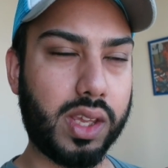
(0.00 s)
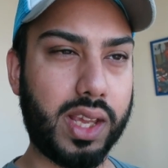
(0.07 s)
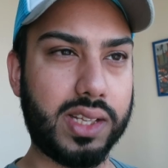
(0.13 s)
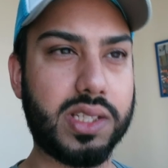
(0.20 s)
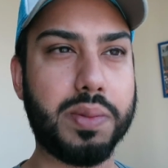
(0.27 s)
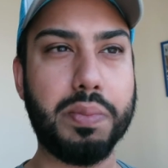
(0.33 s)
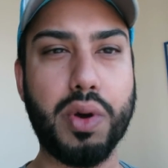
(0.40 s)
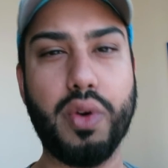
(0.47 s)

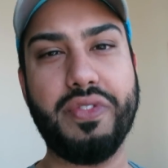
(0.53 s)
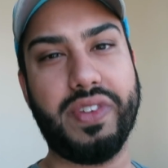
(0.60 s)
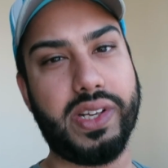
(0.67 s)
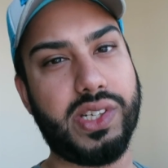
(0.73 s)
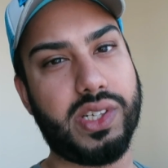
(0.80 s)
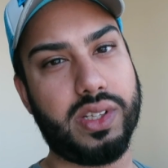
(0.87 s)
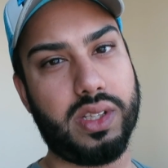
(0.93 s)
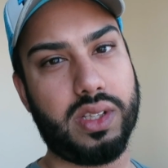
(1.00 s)
get some
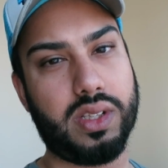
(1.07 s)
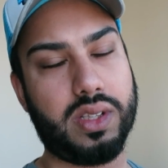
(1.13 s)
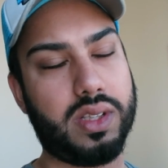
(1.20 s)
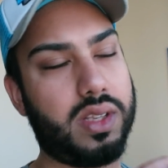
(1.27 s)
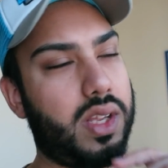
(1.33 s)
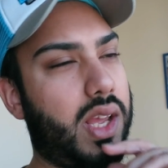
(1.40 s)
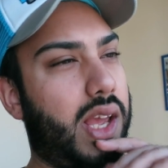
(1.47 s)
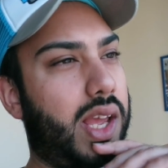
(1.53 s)
motivation,
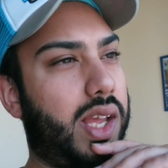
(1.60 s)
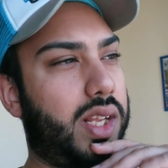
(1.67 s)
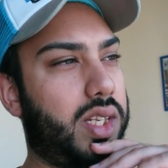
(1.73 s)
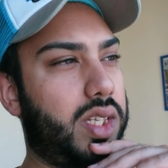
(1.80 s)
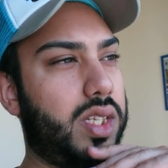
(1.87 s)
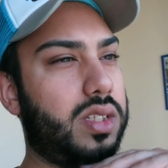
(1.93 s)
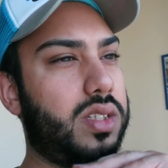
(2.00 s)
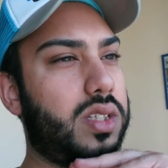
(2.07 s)

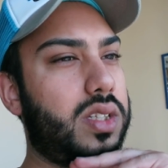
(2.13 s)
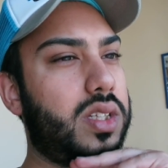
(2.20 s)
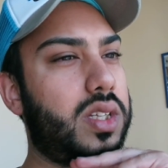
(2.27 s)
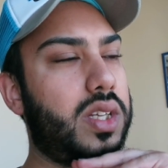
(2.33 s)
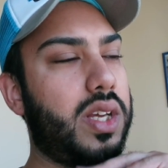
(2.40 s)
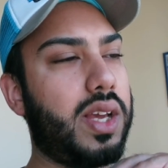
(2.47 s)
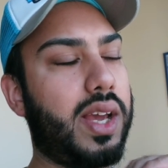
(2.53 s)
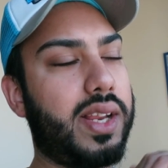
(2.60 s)
and
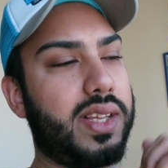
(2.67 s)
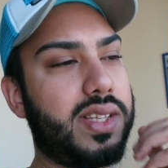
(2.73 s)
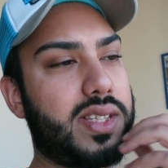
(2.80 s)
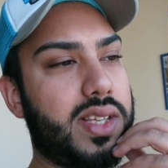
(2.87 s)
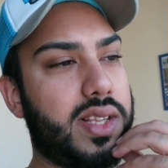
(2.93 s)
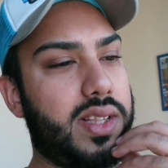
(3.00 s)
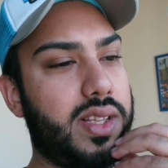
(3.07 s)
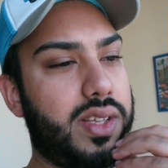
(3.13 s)
and he
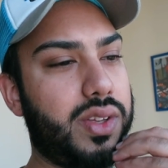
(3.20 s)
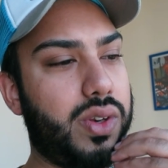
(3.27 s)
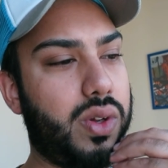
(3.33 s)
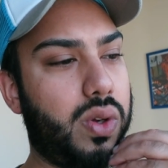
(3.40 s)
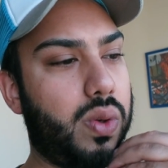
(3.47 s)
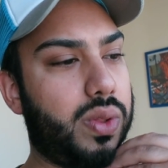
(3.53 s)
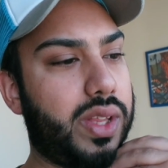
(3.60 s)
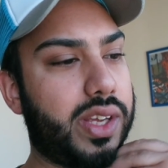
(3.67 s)
said that you
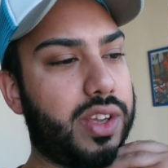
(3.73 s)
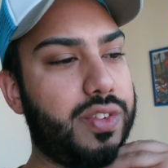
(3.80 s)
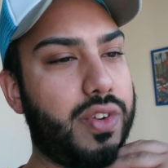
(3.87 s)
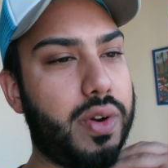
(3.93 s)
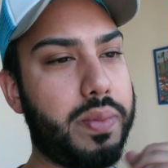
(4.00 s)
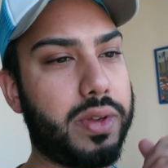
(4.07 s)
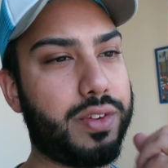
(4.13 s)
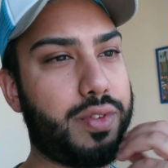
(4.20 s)
know thank you
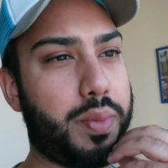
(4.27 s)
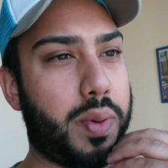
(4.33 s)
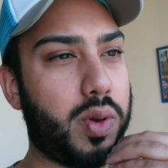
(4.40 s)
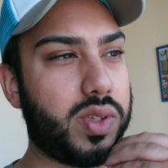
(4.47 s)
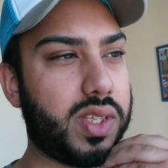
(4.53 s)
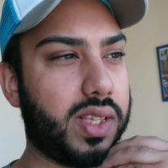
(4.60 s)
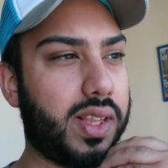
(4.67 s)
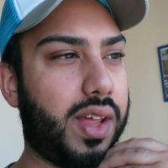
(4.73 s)
very much for
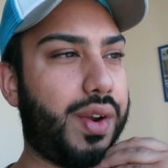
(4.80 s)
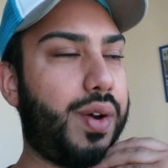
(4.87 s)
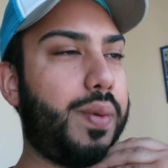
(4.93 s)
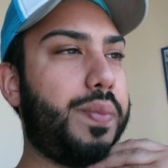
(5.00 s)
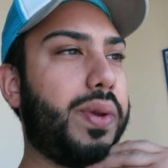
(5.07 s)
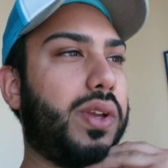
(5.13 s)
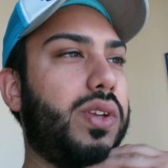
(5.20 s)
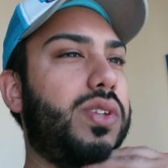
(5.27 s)
posting that
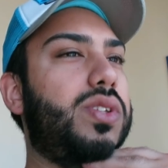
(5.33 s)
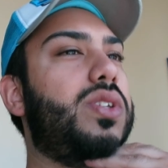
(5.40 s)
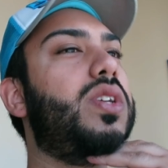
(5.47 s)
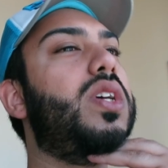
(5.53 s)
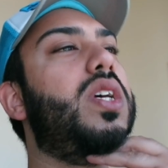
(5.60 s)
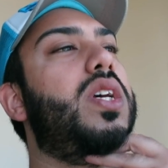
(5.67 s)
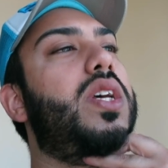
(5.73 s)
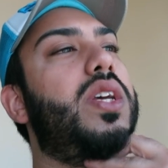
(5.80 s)
up because
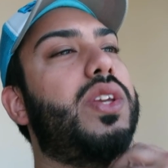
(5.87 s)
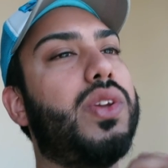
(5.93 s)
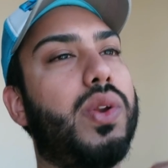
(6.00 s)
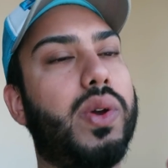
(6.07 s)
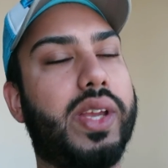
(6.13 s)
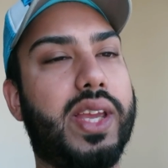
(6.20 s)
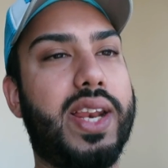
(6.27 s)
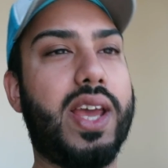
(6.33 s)
you
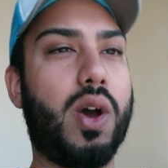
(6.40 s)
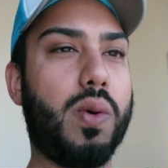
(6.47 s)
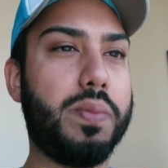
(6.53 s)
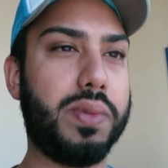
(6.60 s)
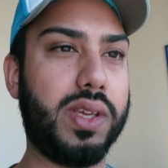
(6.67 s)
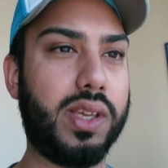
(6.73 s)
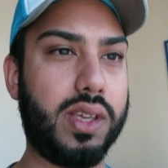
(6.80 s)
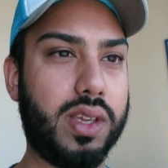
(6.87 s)
know it can help
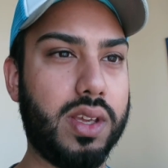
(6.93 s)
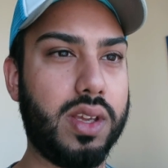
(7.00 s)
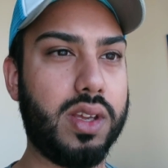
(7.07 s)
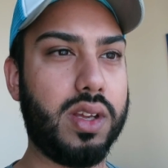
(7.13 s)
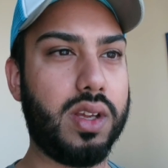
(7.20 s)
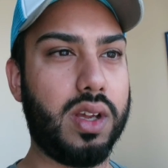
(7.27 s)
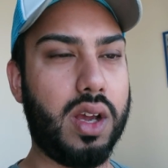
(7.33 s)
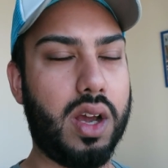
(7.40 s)
me
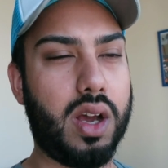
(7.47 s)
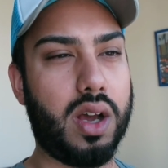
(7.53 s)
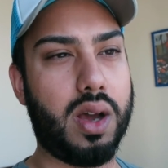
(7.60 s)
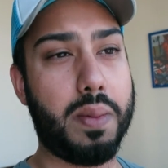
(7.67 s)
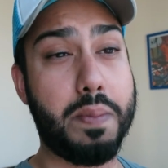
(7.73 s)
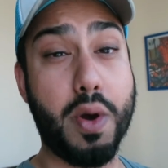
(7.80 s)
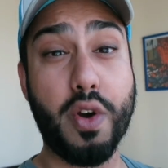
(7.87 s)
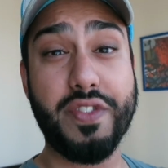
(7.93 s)

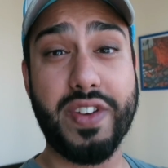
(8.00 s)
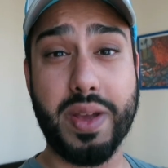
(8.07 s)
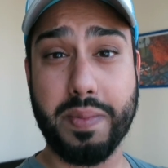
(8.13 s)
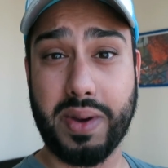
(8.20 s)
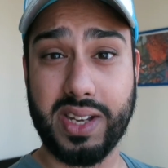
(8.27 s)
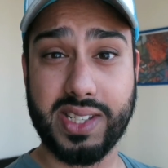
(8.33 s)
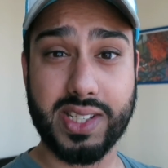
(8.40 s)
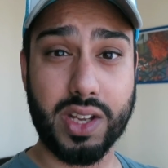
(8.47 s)
uh, motivate
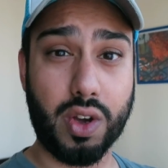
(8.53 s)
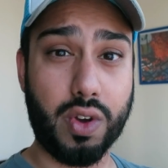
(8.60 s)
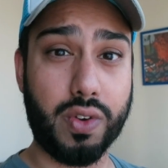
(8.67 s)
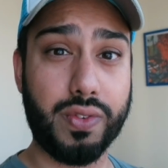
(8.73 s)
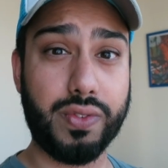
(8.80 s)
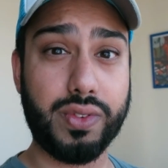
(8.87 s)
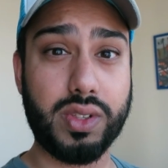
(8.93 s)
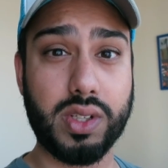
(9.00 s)

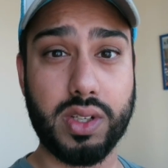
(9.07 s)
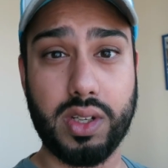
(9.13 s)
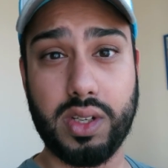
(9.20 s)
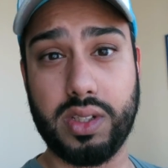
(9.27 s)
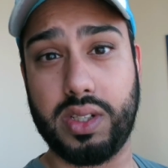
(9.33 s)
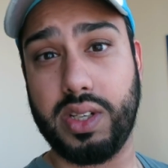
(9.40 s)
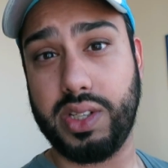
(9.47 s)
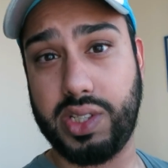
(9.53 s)
myself to,
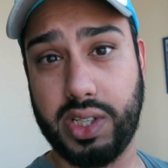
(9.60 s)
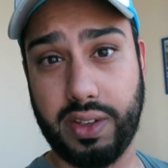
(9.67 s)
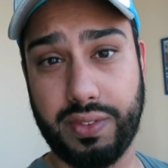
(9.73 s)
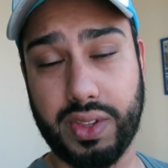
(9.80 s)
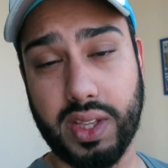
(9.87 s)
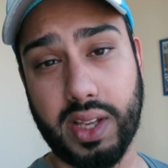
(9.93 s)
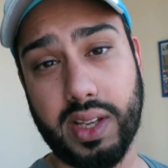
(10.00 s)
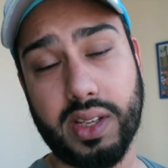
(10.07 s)
to
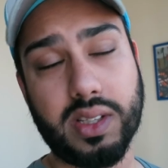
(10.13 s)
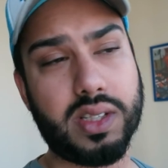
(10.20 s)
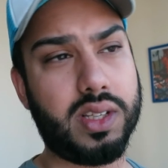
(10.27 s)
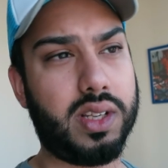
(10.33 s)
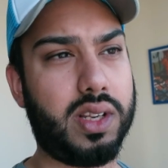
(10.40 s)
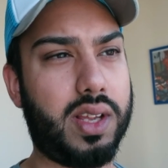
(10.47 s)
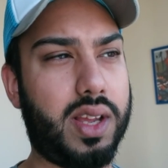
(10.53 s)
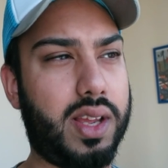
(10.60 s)
achieve things
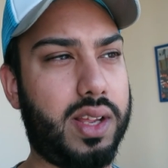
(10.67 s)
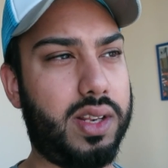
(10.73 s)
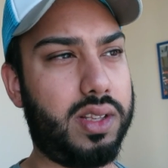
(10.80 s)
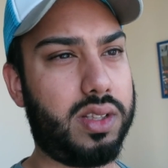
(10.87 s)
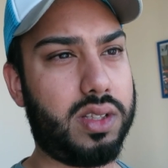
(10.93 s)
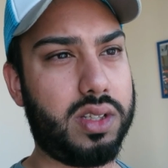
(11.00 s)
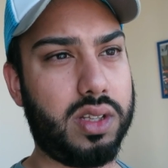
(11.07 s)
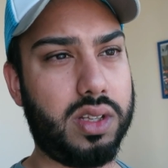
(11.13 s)
and
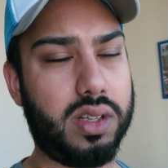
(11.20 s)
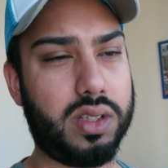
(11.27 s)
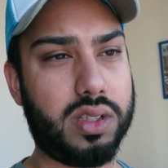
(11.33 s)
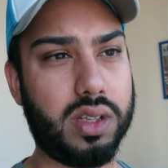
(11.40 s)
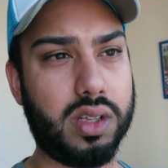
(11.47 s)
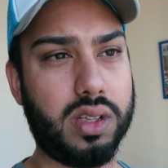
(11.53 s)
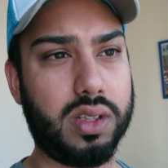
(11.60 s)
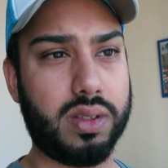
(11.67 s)
and to,
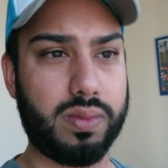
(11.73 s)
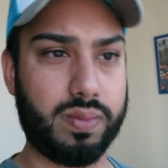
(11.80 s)
to